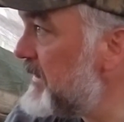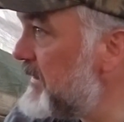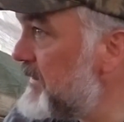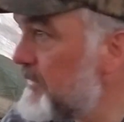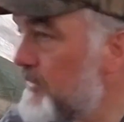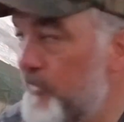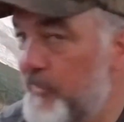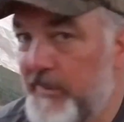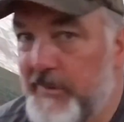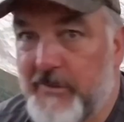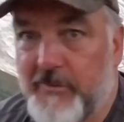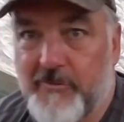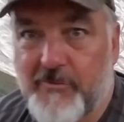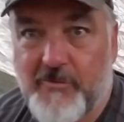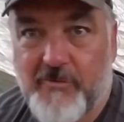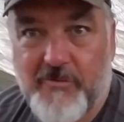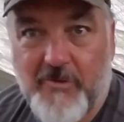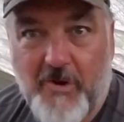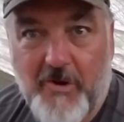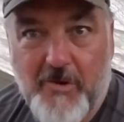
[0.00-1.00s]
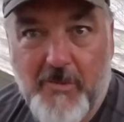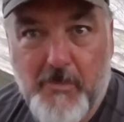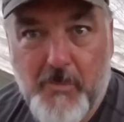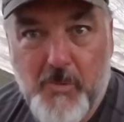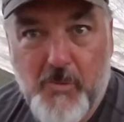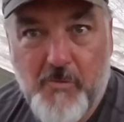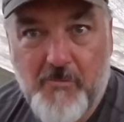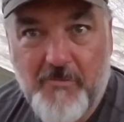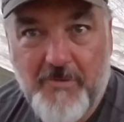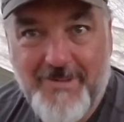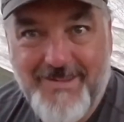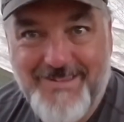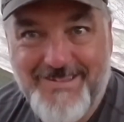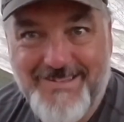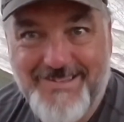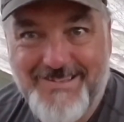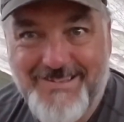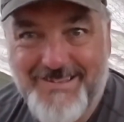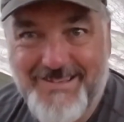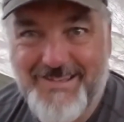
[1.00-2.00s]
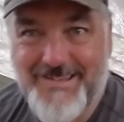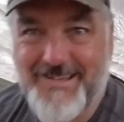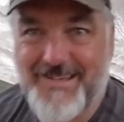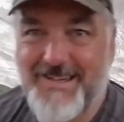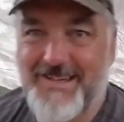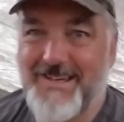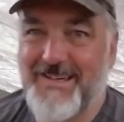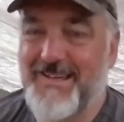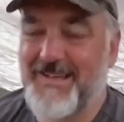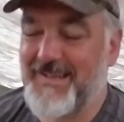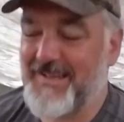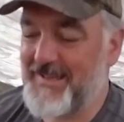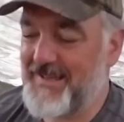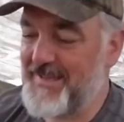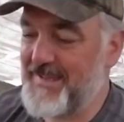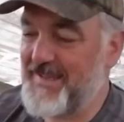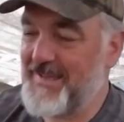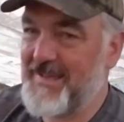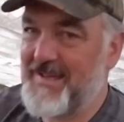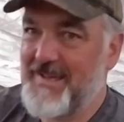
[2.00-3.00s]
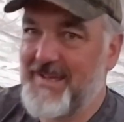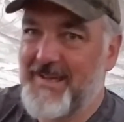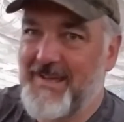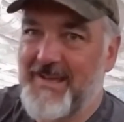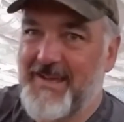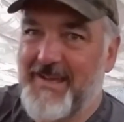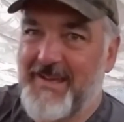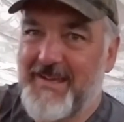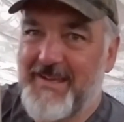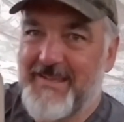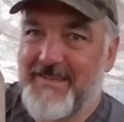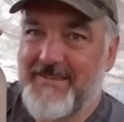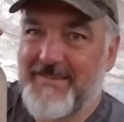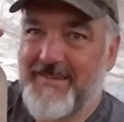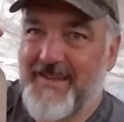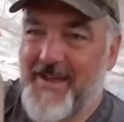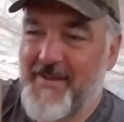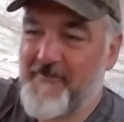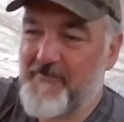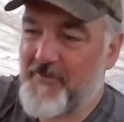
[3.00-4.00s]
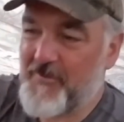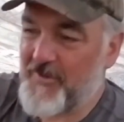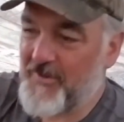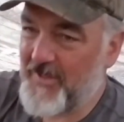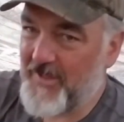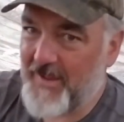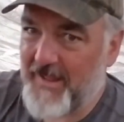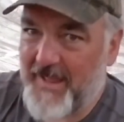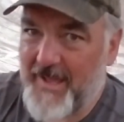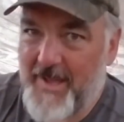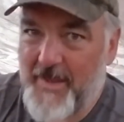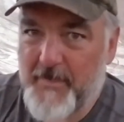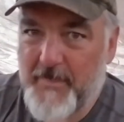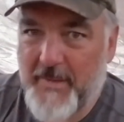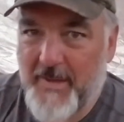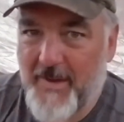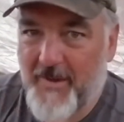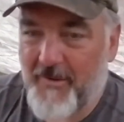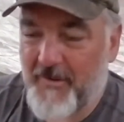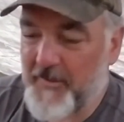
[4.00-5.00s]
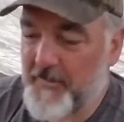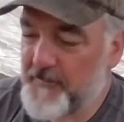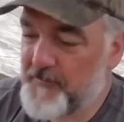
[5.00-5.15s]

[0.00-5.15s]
critters are starting to move. It's time for a little happy hour.